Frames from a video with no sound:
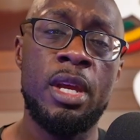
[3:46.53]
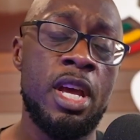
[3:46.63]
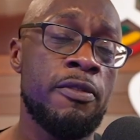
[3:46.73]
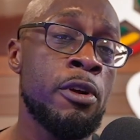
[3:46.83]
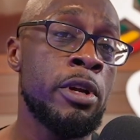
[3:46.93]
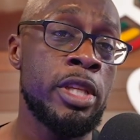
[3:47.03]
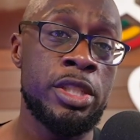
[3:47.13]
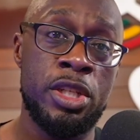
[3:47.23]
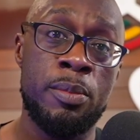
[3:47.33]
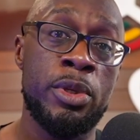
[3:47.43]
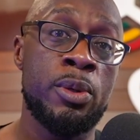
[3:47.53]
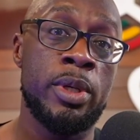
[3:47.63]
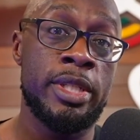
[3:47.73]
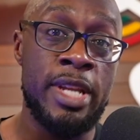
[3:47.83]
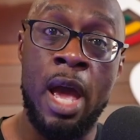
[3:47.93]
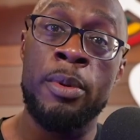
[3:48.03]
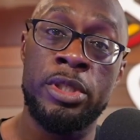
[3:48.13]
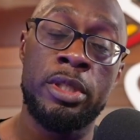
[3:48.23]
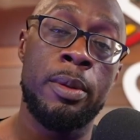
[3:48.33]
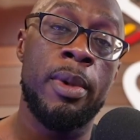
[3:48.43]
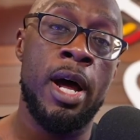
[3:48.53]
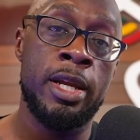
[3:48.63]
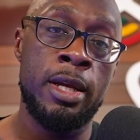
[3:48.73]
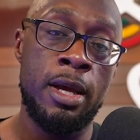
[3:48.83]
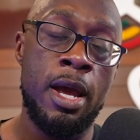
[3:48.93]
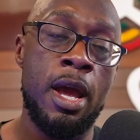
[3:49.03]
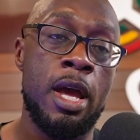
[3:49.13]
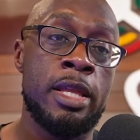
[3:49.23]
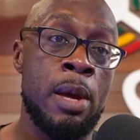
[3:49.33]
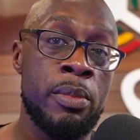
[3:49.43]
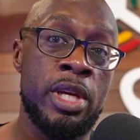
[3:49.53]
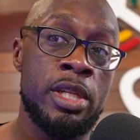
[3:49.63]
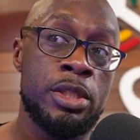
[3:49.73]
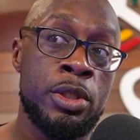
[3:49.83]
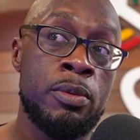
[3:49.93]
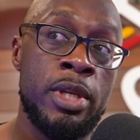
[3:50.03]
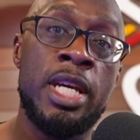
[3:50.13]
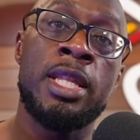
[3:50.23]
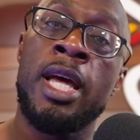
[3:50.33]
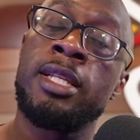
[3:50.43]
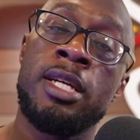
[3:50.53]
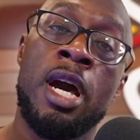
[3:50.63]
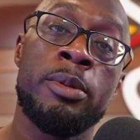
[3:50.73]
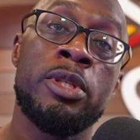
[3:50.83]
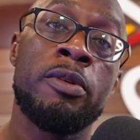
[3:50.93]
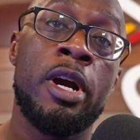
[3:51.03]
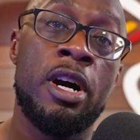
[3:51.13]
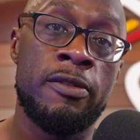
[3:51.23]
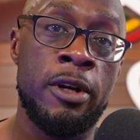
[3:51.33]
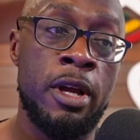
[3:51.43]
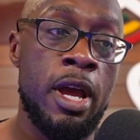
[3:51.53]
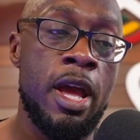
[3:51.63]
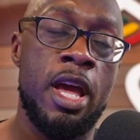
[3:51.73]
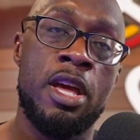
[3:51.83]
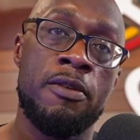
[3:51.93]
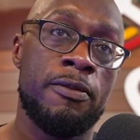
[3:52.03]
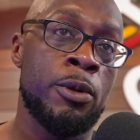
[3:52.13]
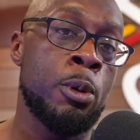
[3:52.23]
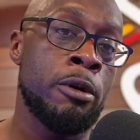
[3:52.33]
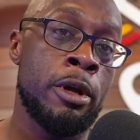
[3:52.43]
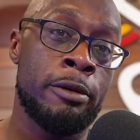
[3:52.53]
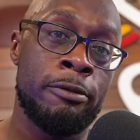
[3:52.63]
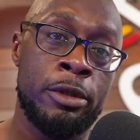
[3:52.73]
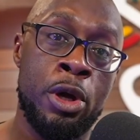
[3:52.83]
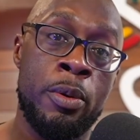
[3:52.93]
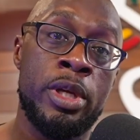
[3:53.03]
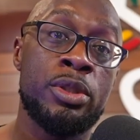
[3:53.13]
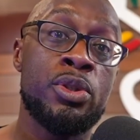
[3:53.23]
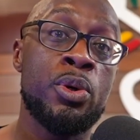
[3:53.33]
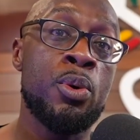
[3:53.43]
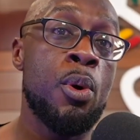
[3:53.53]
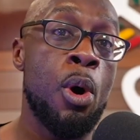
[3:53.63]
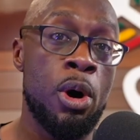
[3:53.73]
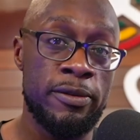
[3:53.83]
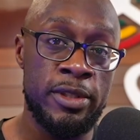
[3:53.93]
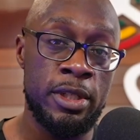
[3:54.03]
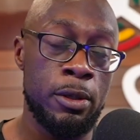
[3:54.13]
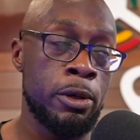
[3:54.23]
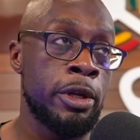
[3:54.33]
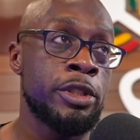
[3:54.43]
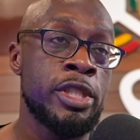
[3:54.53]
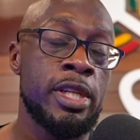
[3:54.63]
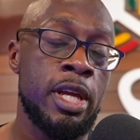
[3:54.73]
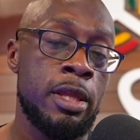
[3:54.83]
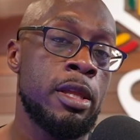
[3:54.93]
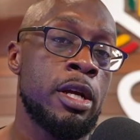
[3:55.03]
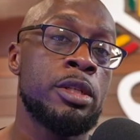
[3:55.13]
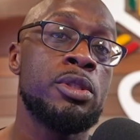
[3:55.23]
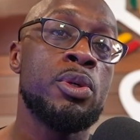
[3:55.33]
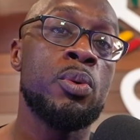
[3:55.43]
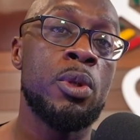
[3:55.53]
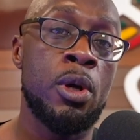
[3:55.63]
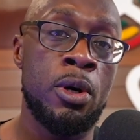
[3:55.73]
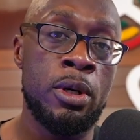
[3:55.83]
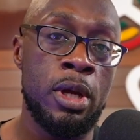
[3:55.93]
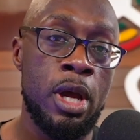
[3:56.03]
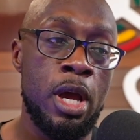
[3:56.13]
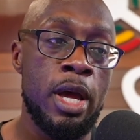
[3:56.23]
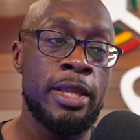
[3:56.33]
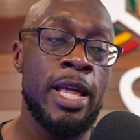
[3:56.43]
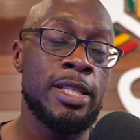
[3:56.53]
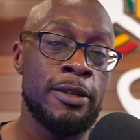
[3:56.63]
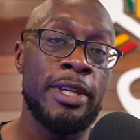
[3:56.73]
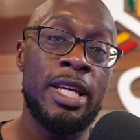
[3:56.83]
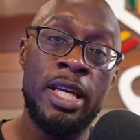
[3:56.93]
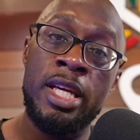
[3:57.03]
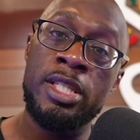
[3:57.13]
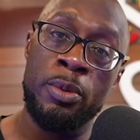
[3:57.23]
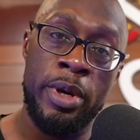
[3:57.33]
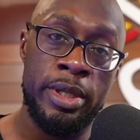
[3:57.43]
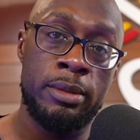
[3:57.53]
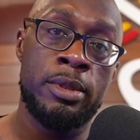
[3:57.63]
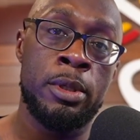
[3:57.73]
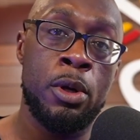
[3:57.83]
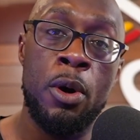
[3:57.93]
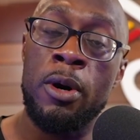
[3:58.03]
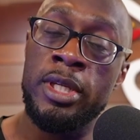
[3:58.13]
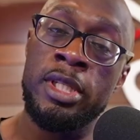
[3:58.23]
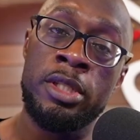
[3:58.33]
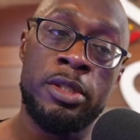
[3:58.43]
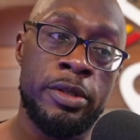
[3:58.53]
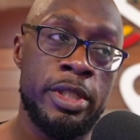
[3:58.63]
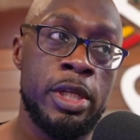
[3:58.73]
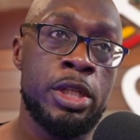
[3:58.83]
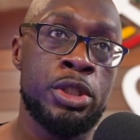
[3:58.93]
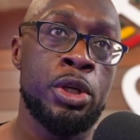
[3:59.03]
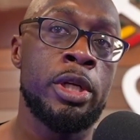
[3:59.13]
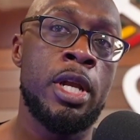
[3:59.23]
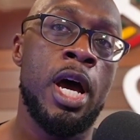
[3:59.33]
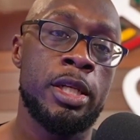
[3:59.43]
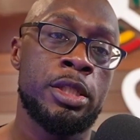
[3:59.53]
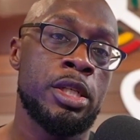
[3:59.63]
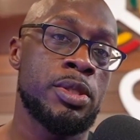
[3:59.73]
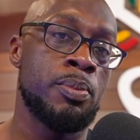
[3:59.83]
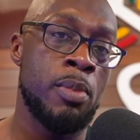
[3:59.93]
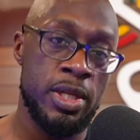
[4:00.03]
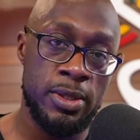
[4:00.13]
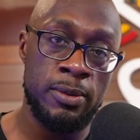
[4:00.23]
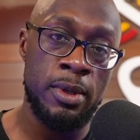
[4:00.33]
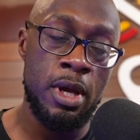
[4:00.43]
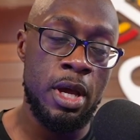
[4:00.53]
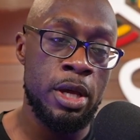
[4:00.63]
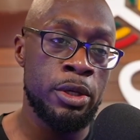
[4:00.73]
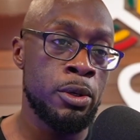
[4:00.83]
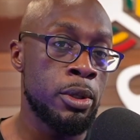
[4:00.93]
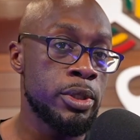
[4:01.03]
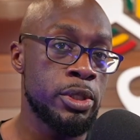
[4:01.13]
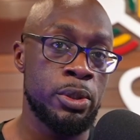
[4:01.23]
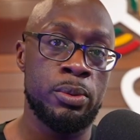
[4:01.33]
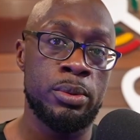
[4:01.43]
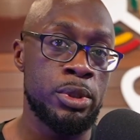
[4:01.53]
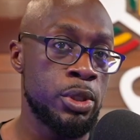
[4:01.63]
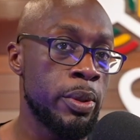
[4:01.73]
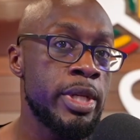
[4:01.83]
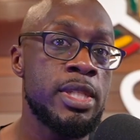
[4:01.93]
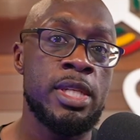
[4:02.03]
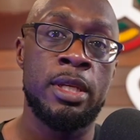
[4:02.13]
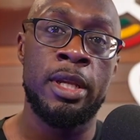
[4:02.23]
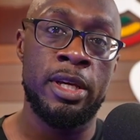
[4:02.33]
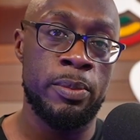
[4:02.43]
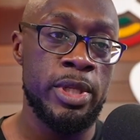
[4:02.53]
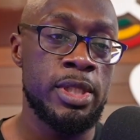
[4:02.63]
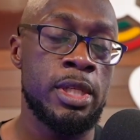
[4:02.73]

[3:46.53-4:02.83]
If you're in the gym, you are damaging the body. That means you need that time to recover. If you're going too often or you're just in there too long, that's an easy way to cause injuries because you're not just muscle. You're also joints and ligaments.